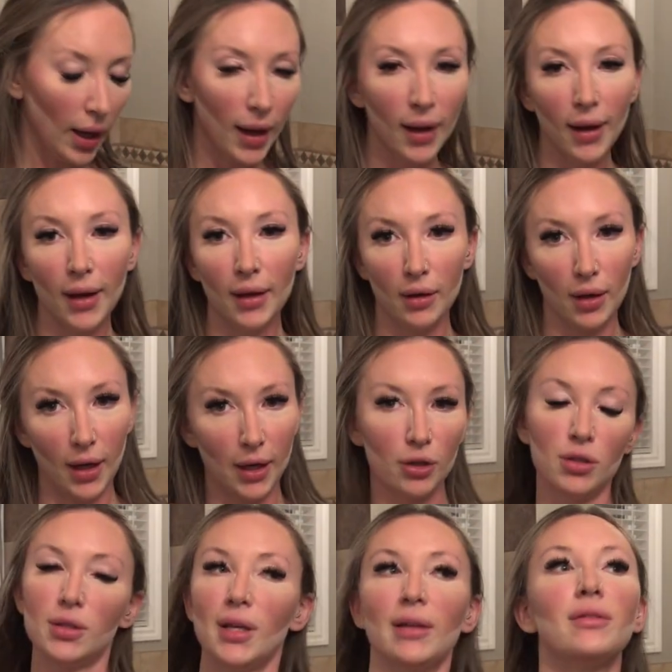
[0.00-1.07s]
And I
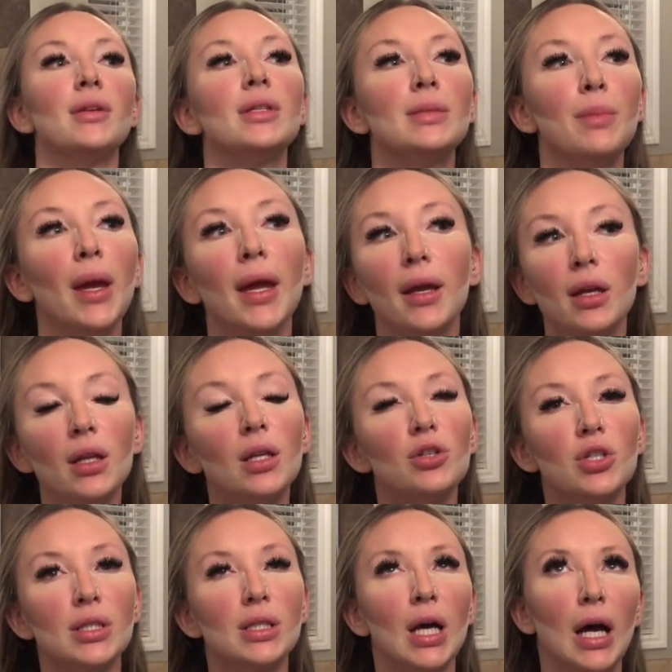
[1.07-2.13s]
just let this bake and it
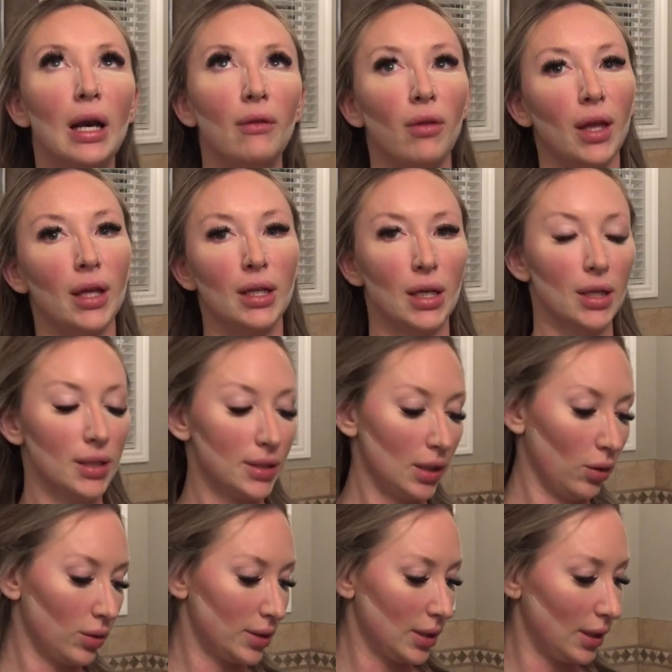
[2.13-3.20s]
just kind of like
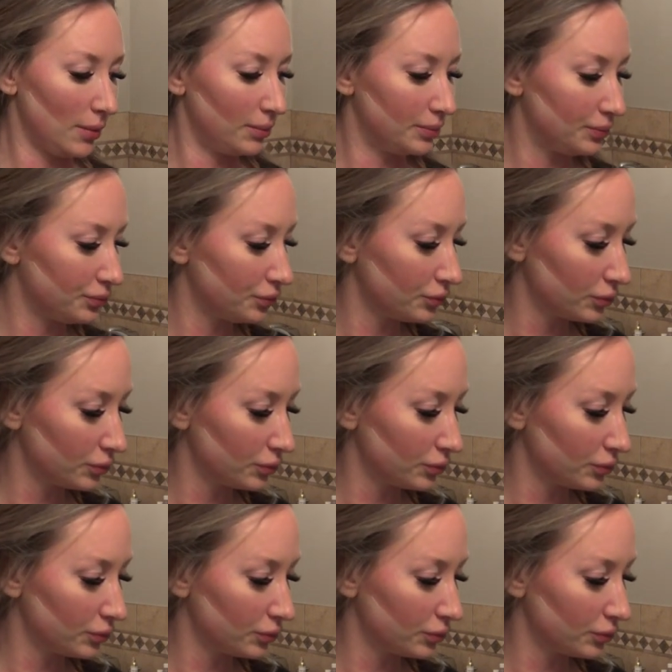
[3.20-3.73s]
soaks in.